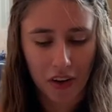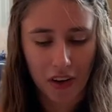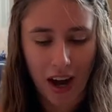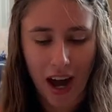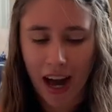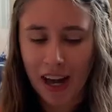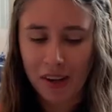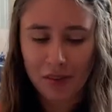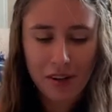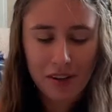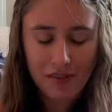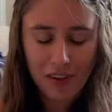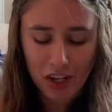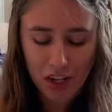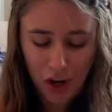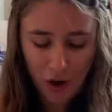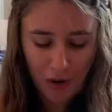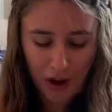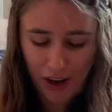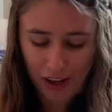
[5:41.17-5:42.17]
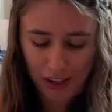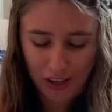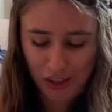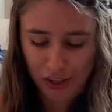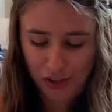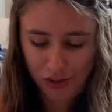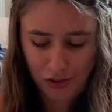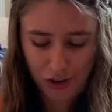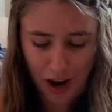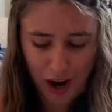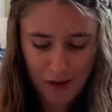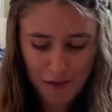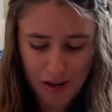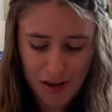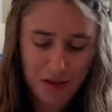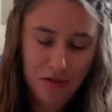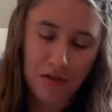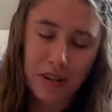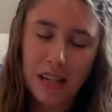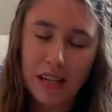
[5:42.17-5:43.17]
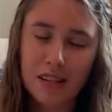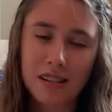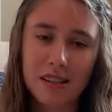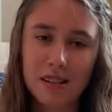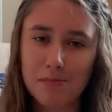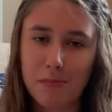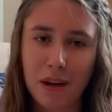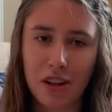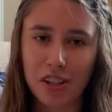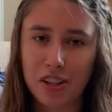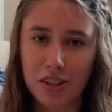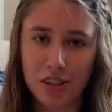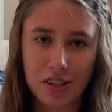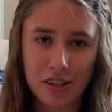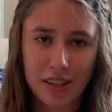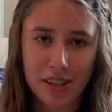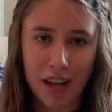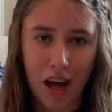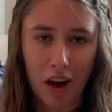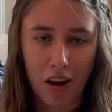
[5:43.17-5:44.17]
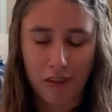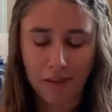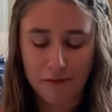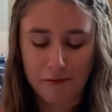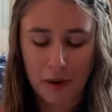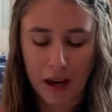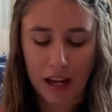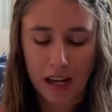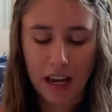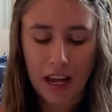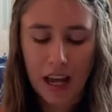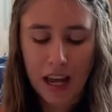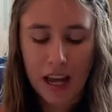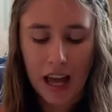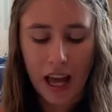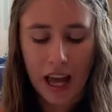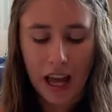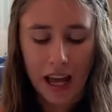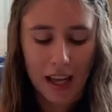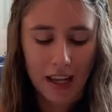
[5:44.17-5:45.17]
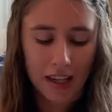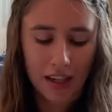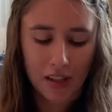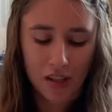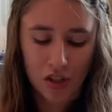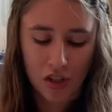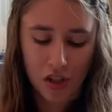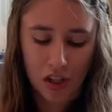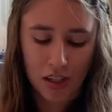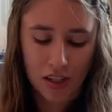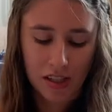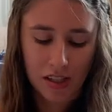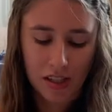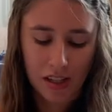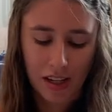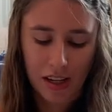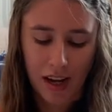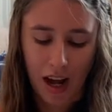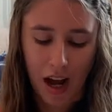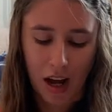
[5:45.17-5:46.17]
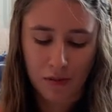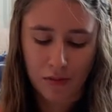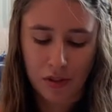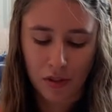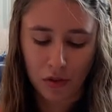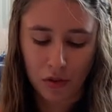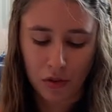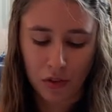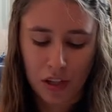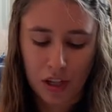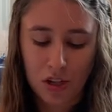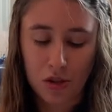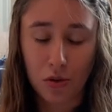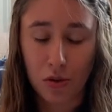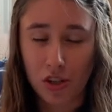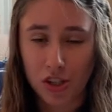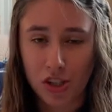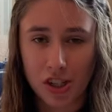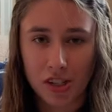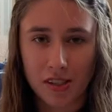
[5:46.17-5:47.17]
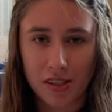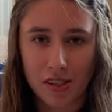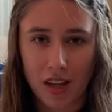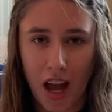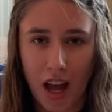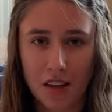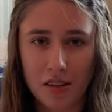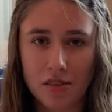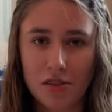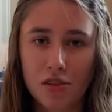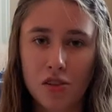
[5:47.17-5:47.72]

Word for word: I don't even know how to describe it. You'd need to smell it yourself, but it is just an absolutely gorgeous scent.